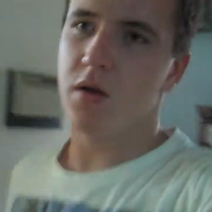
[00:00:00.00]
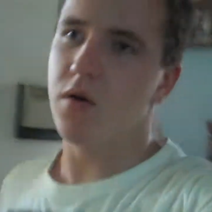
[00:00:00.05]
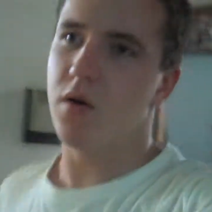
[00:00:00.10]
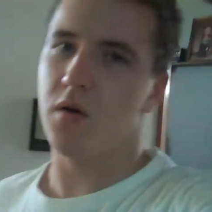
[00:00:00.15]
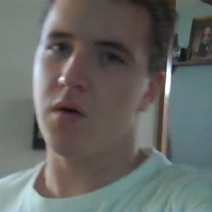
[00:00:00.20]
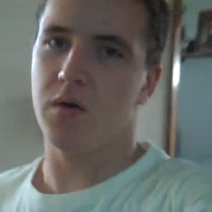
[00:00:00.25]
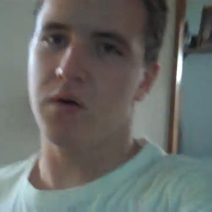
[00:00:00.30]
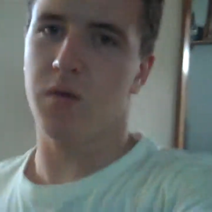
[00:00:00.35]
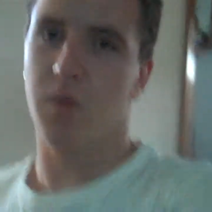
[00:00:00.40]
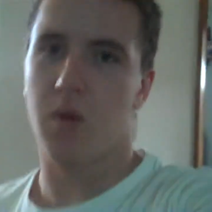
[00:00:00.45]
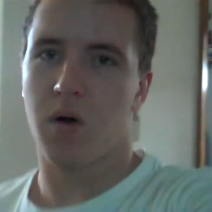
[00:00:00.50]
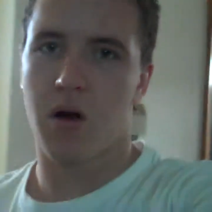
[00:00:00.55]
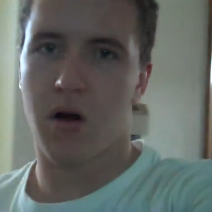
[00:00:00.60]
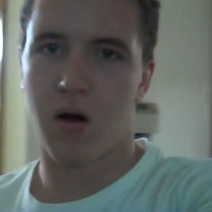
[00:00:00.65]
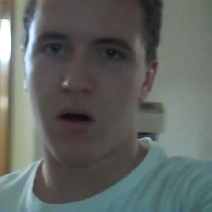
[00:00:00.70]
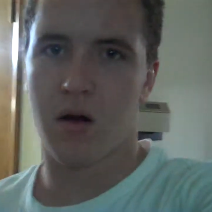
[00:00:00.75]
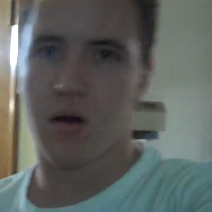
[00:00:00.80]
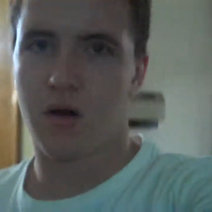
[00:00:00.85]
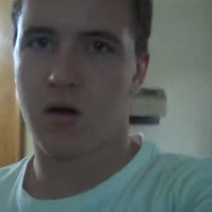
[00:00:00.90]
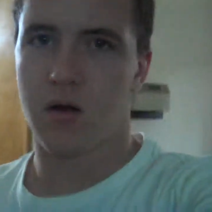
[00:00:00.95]
You know who you
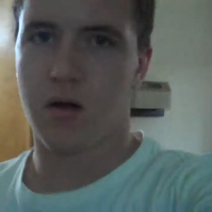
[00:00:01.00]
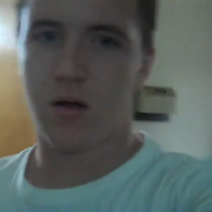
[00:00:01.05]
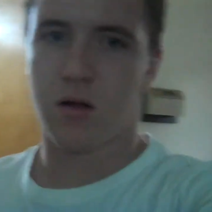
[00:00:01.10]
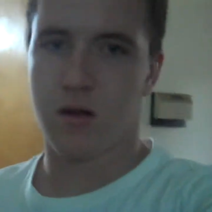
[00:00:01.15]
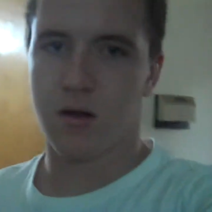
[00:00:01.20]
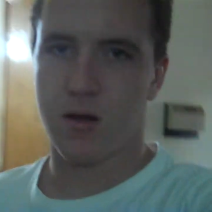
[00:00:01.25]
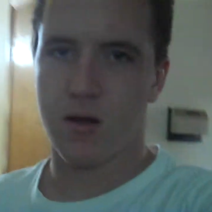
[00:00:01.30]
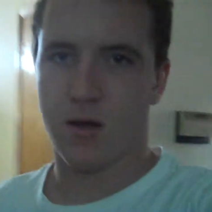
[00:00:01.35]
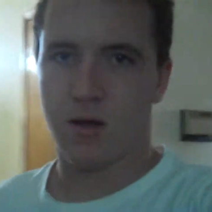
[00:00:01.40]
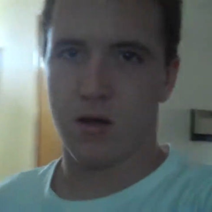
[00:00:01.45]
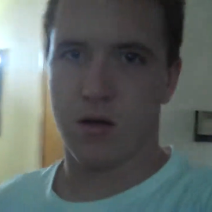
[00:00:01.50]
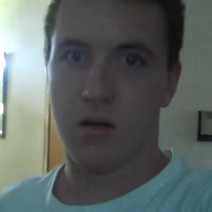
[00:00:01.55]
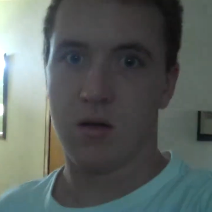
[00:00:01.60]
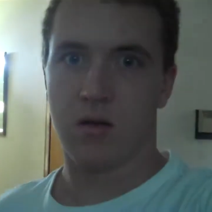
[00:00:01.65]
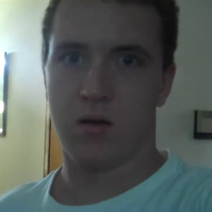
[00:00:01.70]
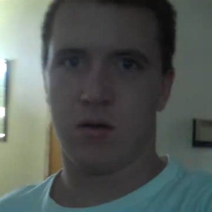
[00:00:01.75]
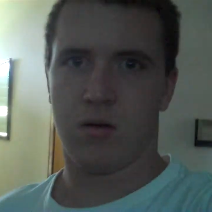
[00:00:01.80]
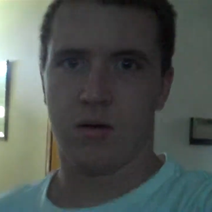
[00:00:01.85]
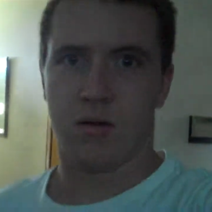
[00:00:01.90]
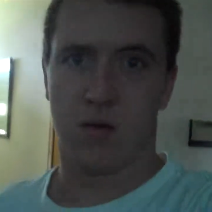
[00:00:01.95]
are.
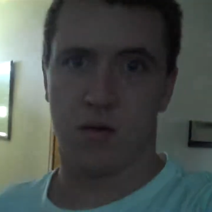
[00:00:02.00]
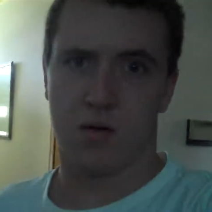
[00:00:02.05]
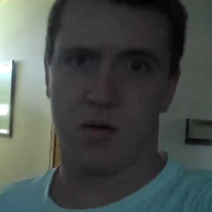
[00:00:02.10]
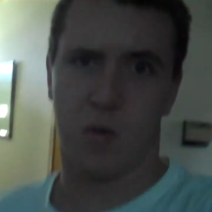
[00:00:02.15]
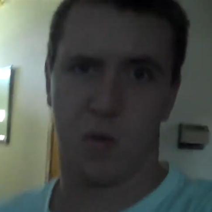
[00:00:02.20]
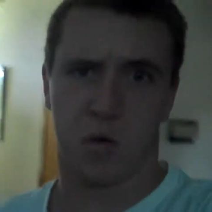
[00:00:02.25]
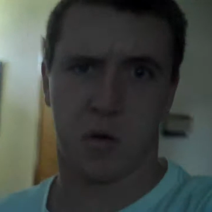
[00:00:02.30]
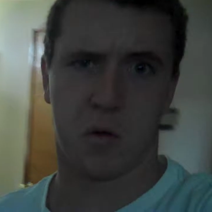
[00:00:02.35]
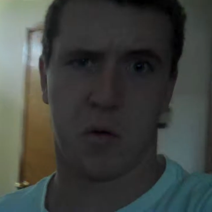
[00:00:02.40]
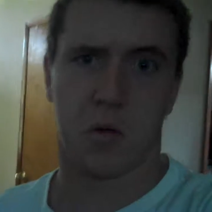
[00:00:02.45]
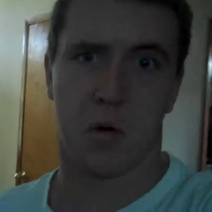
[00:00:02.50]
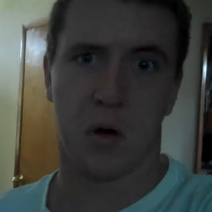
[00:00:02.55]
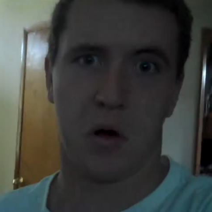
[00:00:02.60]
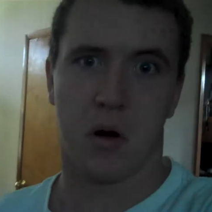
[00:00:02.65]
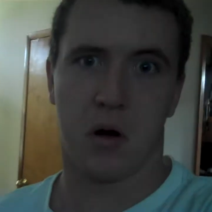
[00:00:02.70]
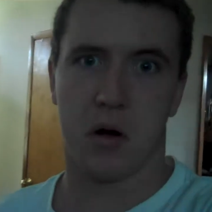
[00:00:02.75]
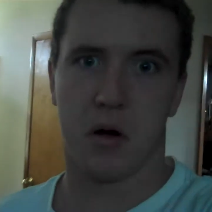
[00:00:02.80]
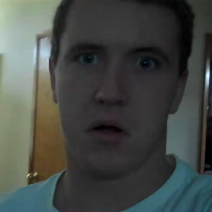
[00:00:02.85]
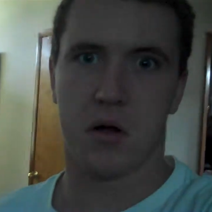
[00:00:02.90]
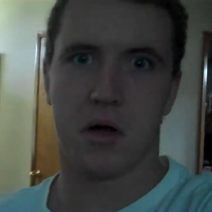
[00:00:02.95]
You know who you
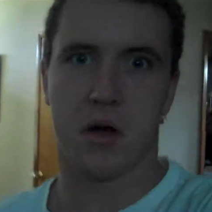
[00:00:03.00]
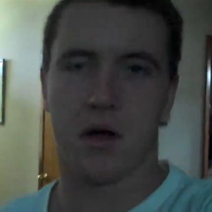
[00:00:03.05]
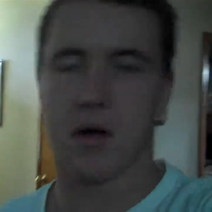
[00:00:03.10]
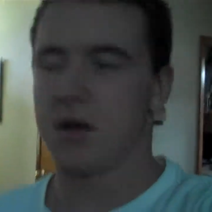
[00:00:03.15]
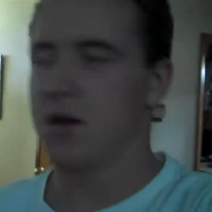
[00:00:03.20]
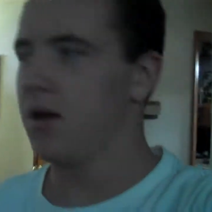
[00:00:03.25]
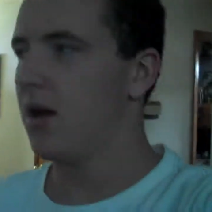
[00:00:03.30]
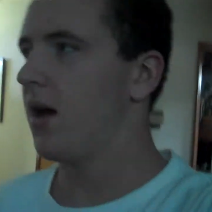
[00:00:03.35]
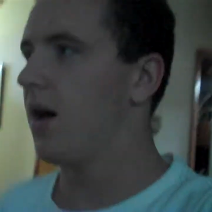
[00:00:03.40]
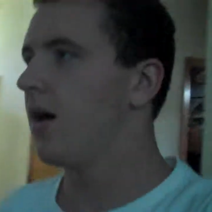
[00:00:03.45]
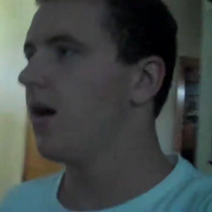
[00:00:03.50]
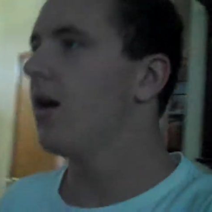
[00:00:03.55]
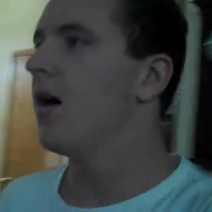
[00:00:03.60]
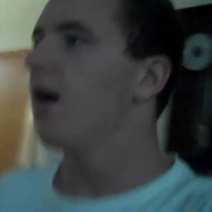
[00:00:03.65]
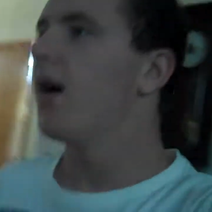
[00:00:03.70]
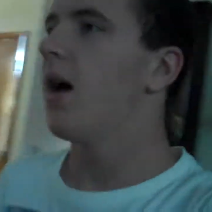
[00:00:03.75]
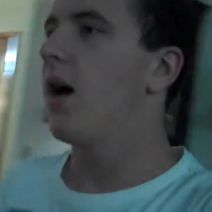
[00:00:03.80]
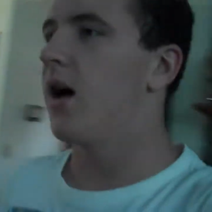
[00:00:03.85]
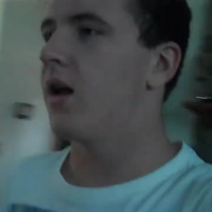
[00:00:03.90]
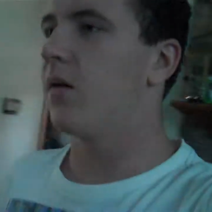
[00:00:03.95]
are. Yeah.
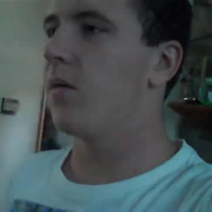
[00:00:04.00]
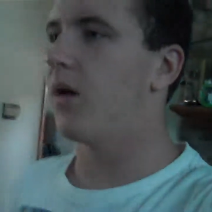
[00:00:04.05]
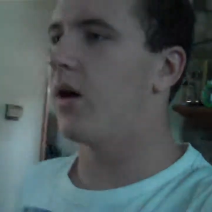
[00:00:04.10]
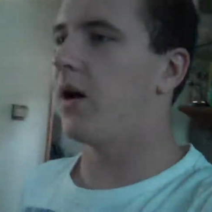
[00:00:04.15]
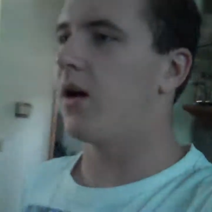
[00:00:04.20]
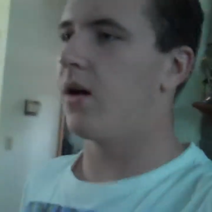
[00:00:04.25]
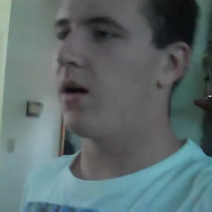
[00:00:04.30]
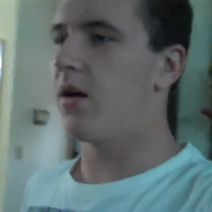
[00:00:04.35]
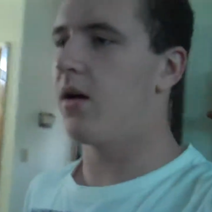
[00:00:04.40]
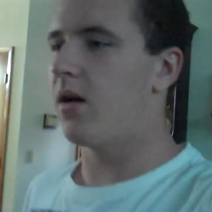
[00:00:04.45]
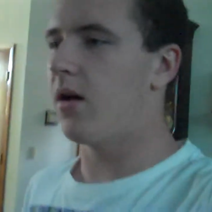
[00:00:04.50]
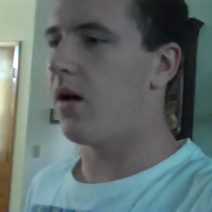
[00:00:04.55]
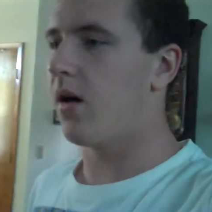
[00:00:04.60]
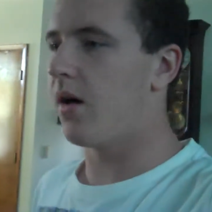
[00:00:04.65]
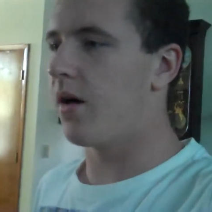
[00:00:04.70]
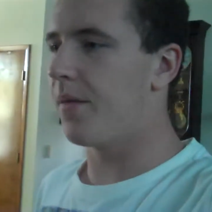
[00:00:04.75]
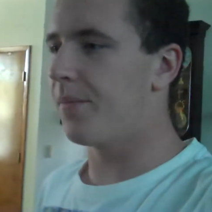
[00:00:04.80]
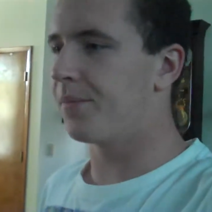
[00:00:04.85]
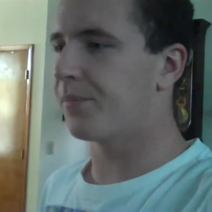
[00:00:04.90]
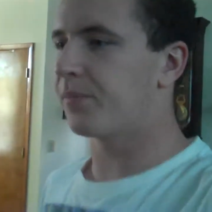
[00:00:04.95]
Anyway,
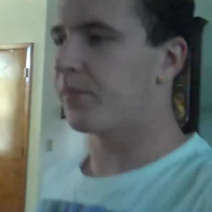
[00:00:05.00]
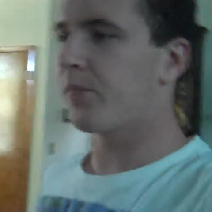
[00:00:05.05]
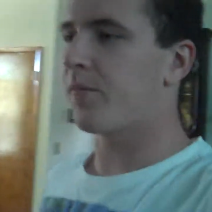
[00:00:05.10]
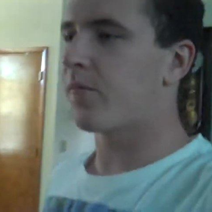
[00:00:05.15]
um.